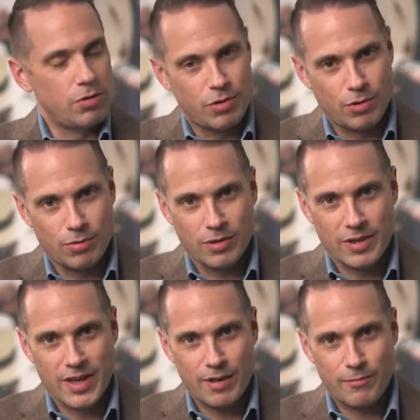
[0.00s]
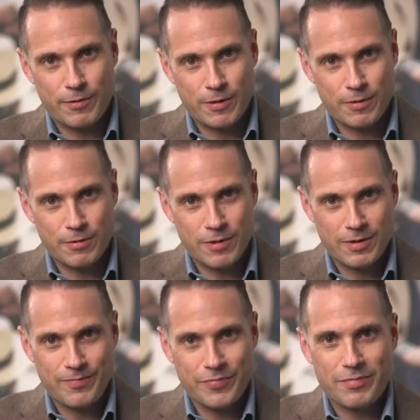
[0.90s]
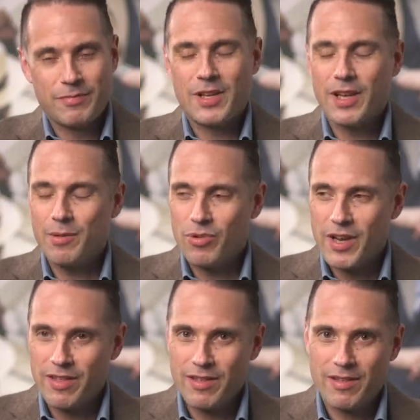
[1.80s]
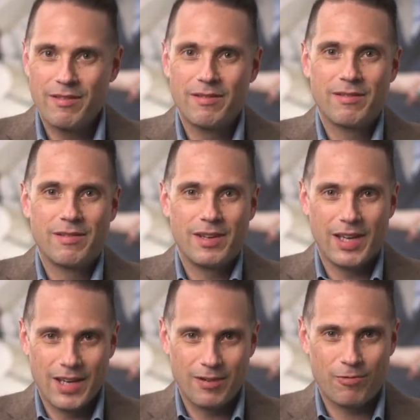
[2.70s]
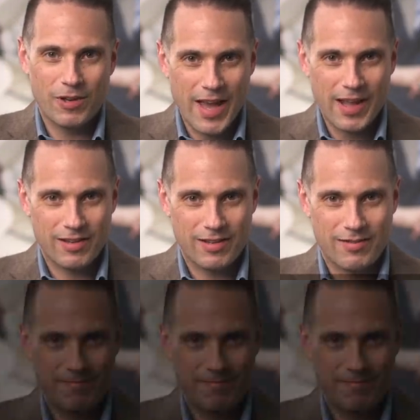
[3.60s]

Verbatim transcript: don't look at your phone, take a breath, and relax.